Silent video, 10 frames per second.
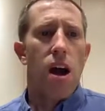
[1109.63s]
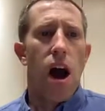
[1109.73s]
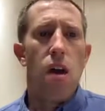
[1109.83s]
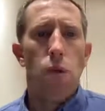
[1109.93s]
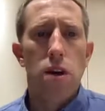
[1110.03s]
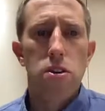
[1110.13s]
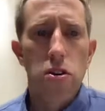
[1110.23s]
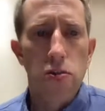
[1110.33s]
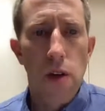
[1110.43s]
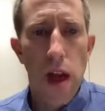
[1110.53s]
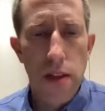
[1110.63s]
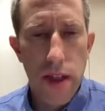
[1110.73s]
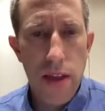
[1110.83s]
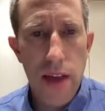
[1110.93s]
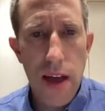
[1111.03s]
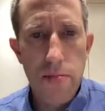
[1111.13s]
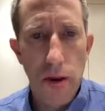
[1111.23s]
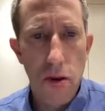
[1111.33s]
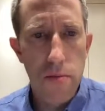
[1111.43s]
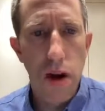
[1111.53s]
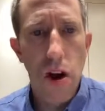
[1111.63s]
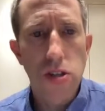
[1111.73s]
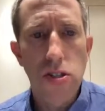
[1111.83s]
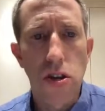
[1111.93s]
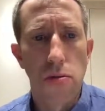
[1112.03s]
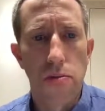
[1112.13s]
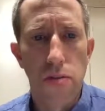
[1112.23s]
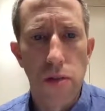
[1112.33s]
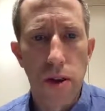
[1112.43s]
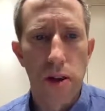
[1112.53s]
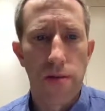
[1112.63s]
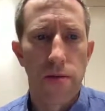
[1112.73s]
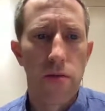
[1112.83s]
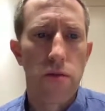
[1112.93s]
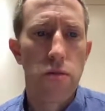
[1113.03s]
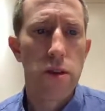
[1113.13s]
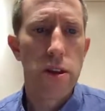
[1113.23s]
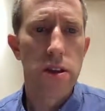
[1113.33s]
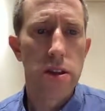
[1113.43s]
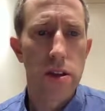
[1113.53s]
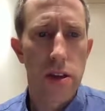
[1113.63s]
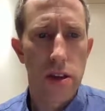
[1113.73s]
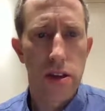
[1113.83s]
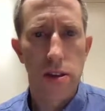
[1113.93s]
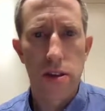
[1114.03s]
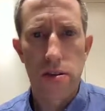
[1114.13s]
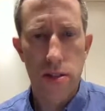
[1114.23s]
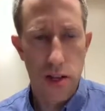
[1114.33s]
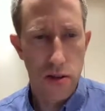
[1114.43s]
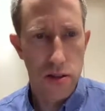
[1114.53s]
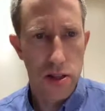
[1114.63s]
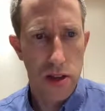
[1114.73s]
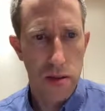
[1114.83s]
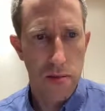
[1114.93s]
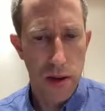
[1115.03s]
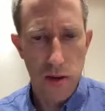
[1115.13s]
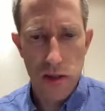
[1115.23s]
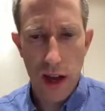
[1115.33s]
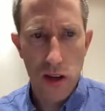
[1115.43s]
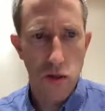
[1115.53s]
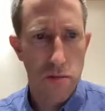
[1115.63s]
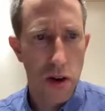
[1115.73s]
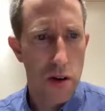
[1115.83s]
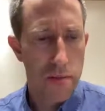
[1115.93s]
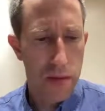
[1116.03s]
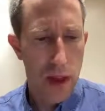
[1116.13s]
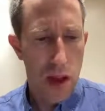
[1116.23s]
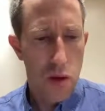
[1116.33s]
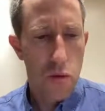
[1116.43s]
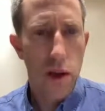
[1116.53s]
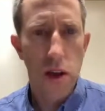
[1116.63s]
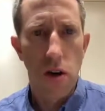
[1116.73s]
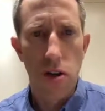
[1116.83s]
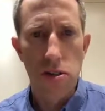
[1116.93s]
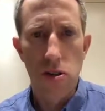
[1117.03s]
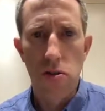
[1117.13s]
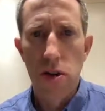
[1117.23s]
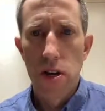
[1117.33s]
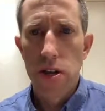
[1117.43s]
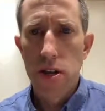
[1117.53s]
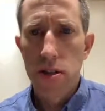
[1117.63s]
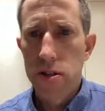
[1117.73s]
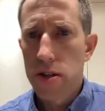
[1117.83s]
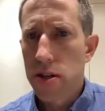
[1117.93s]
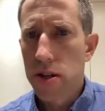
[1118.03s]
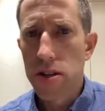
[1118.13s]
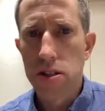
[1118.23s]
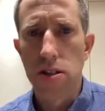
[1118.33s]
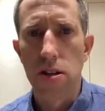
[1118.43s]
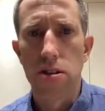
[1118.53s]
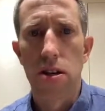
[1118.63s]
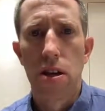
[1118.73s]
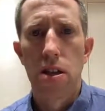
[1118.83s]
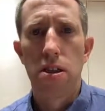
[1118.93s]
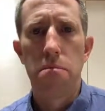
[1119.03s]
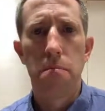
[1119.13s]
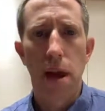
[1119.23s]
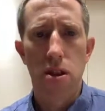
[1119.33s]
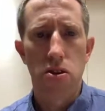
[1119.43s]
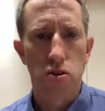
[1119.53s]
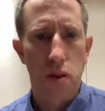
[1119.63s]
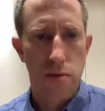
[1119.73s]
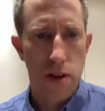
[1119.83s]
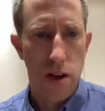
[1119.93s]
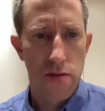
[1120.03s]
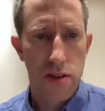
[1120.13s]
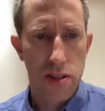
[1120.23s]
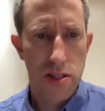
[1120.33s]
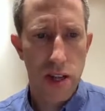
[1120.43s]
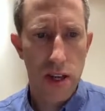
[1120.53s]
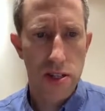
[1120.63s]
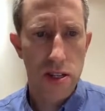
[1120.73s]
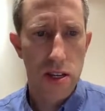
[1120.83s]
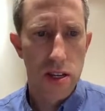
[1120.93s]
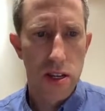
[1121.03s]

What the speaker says: I wander through, and that poem also, we can read here's the actual poem. We can also consult the manuscript of this text.